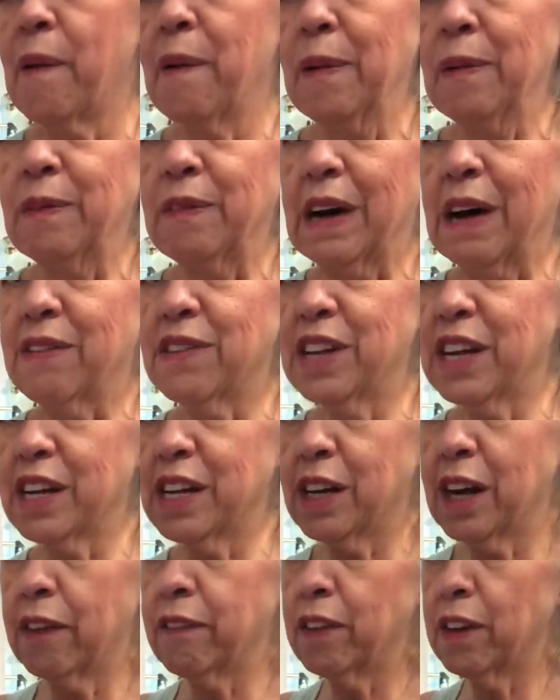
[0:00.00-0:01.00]

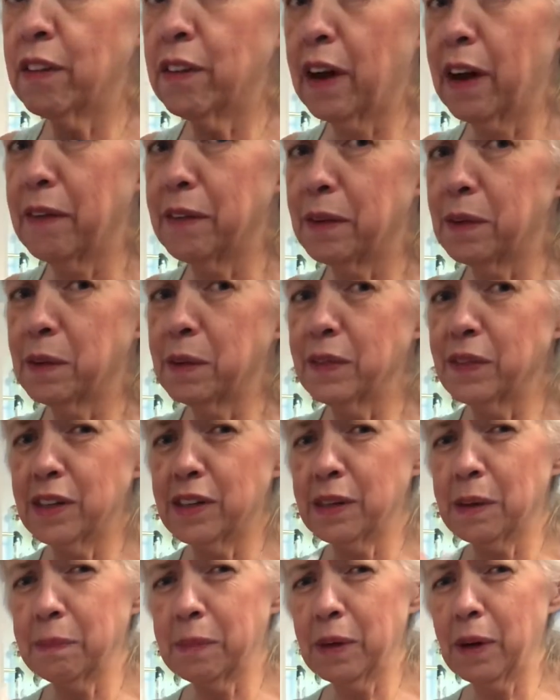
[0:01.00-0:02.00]
5-second oven roll if you
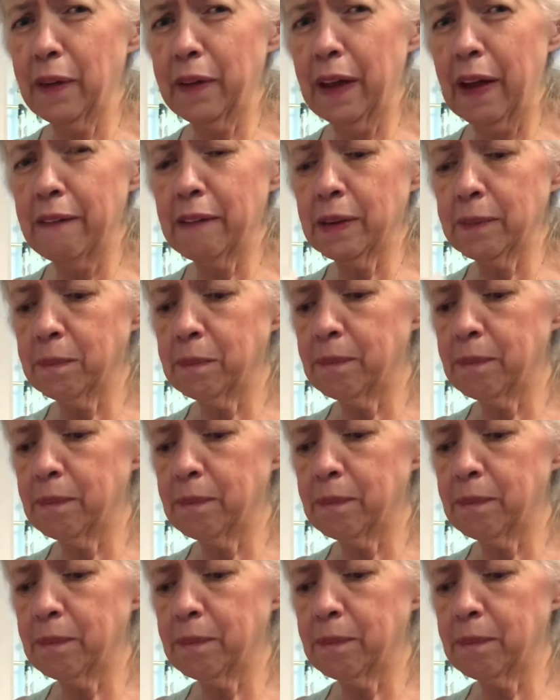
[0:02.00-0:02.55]
dump it on the oven.